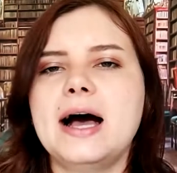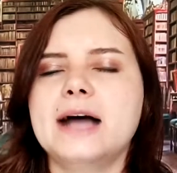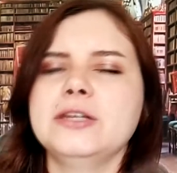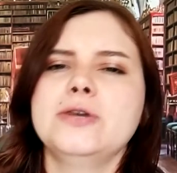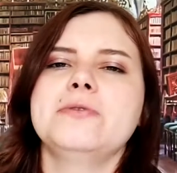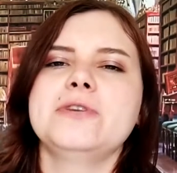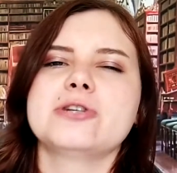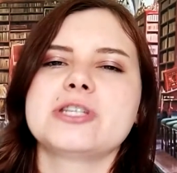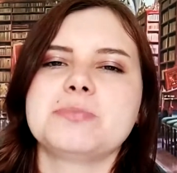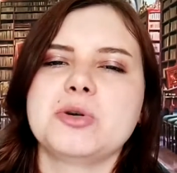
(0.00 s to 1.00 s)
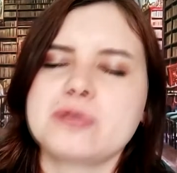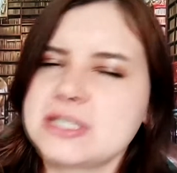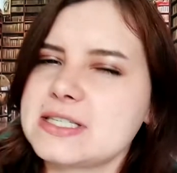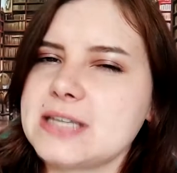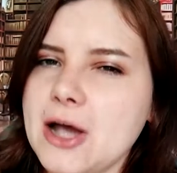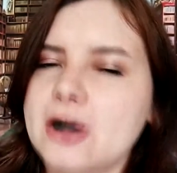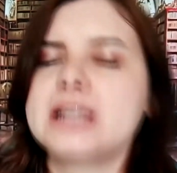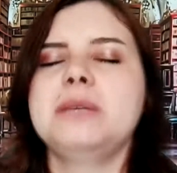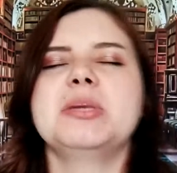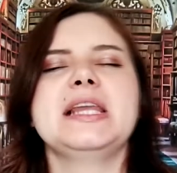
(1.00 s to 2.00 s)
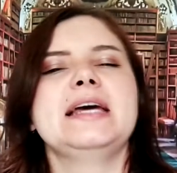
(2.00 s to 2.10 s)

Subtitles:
I don't know if you're supposed to say ugly, but